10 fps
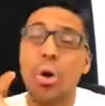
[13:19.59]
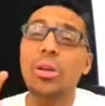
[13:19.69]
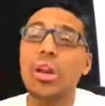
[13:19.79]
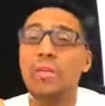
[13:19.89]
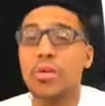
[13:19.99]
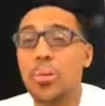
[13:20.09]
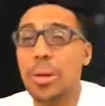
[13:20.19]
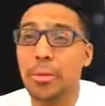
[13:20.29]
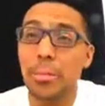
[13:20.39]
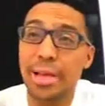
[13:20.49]
Only a few
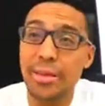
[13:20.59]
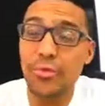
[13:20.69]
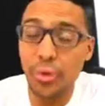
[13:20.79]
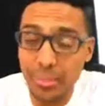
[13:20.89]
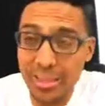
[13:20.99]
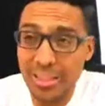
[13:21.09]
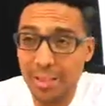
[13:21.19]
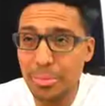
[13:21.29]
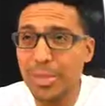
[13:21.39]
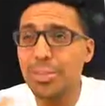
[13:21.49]
people plan for a
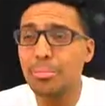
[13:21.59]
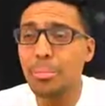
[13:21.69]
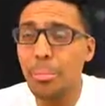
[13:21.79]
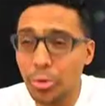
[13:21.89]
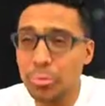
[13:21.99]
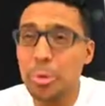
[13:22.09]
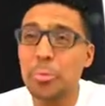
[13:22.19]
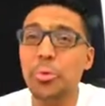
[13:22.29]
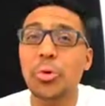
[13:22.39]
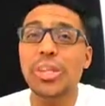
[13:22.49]
business, but most
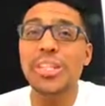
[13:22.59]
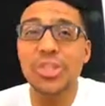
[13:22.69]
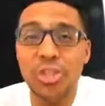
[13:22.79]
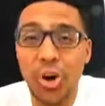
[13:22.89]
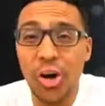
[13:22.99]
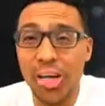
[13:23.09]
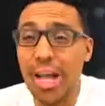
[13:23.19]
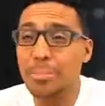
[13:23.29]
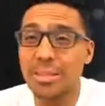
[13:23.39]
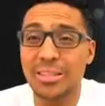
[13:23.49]
people start
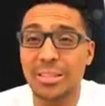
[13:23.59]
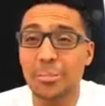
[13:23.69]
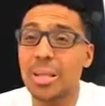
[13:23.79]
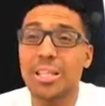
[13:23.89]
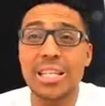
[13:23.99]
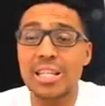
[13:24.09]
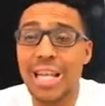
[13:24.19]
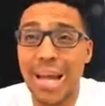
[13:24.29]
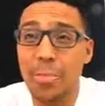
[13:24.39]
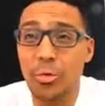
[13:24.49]
a business, especially
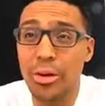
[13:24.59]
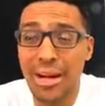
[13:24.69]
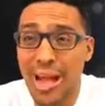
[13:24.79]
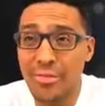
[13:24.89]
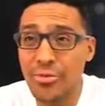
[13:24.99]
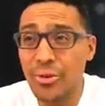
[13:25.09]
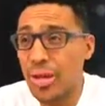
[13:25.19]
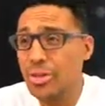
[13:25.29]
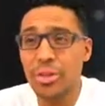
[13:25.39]
today more than ever.